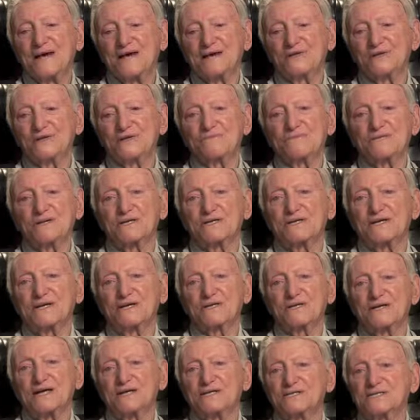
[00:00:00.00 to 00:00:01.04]
I could have been
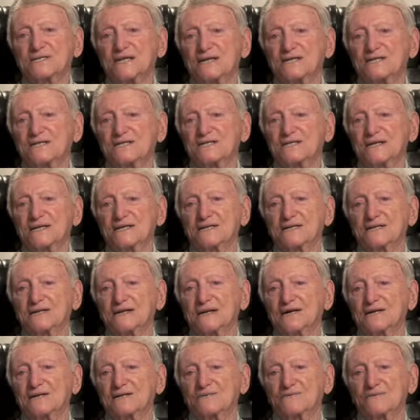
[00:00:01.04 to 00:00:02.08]
killed. That that that
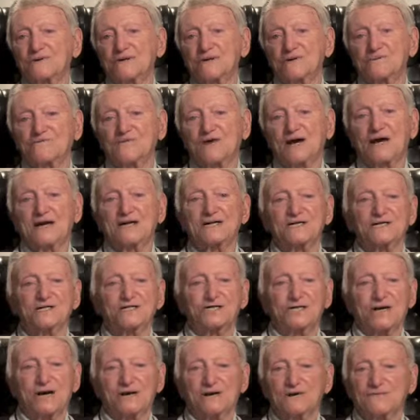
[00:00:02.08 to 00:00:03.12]
guard, when I, if I hadn't
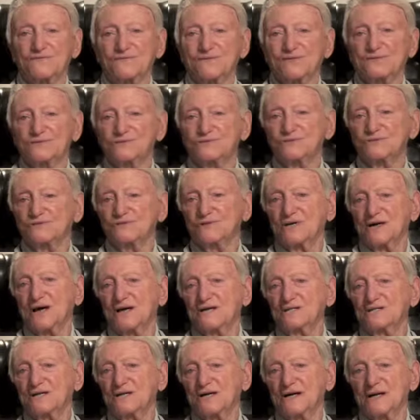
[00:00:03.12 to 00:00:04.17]
shouted for those two
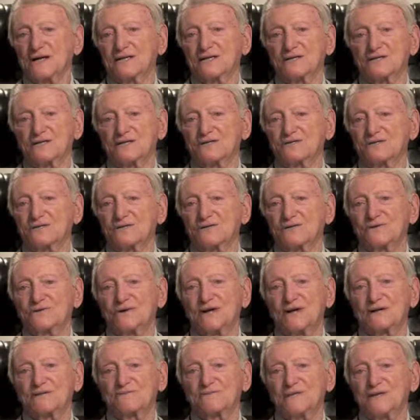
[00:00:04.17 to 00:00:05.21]
guys, the guard could have turned
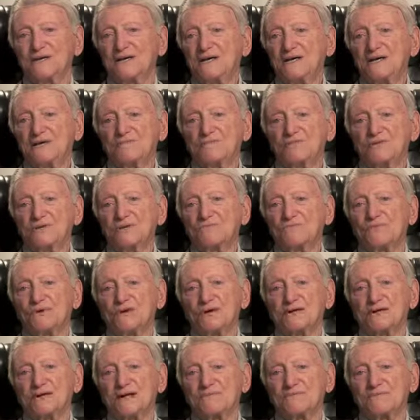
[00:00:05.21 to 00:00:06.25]
around and put a
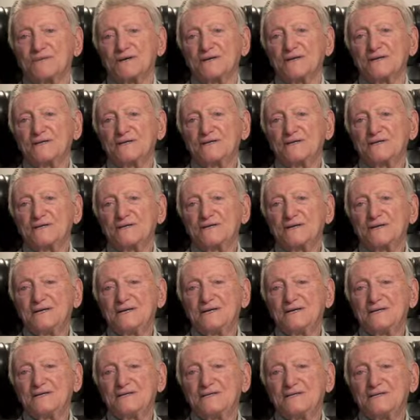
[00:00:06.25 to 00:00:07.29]
bullet in me.
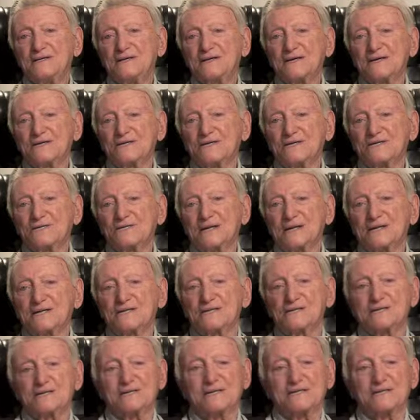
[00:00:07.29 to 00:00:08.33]
Sure. And then
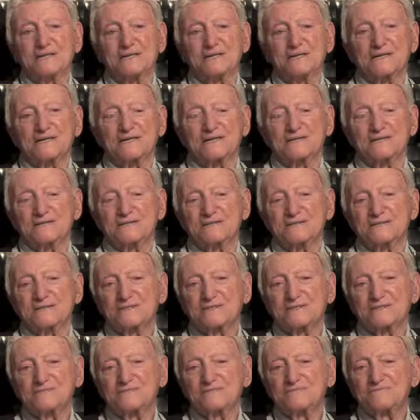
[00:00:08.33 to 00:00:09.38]
and and and.
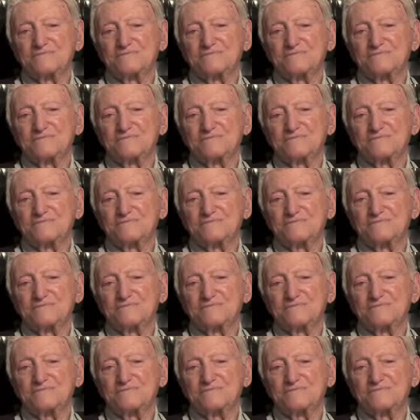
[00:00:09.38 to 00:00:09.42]
Uh,